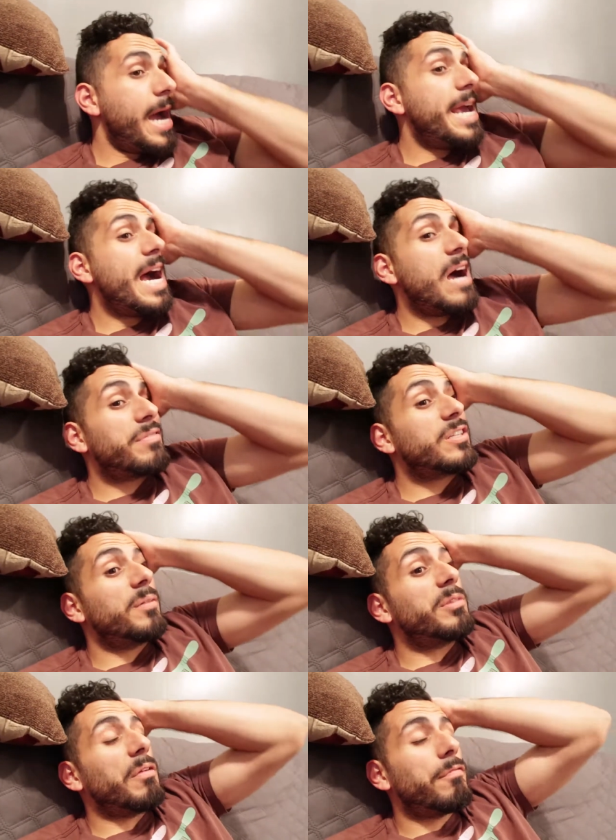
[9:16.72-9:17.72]
I have
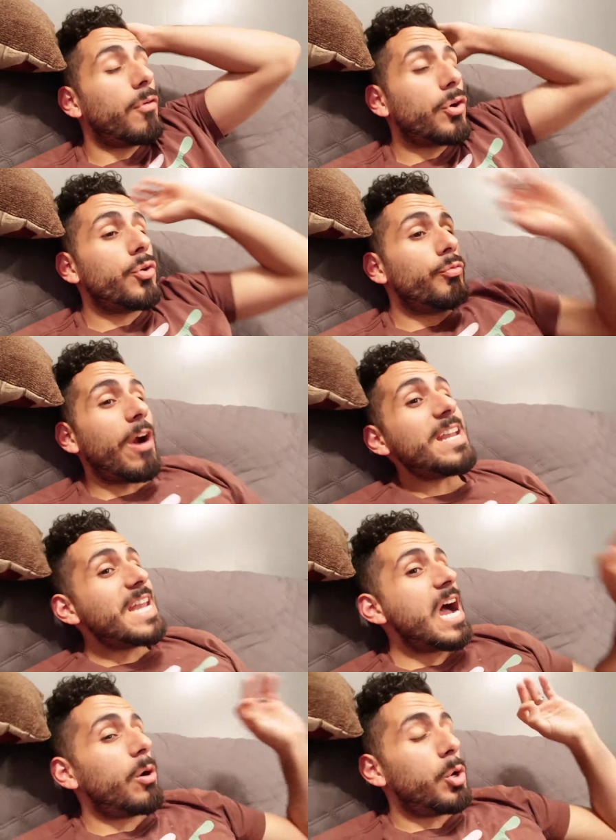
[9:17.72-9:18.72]
something for you right
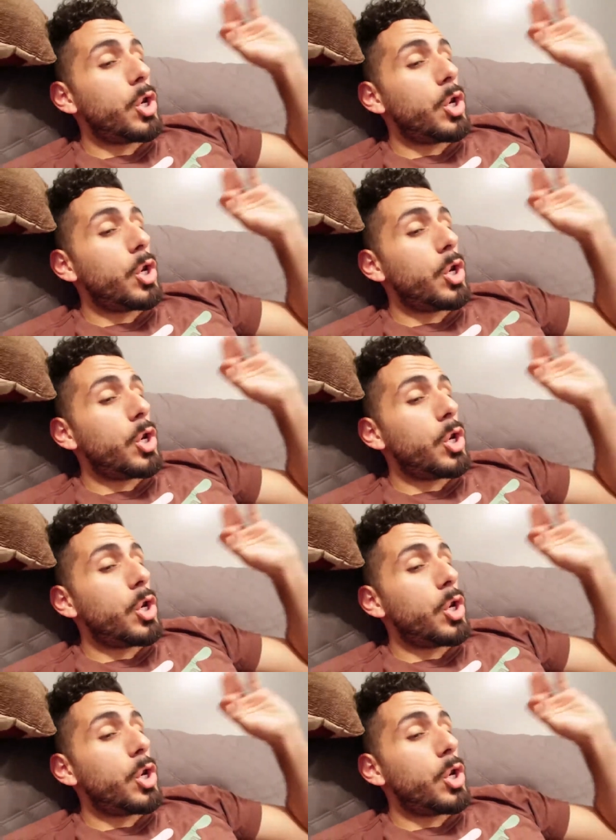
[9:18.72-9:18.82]
now.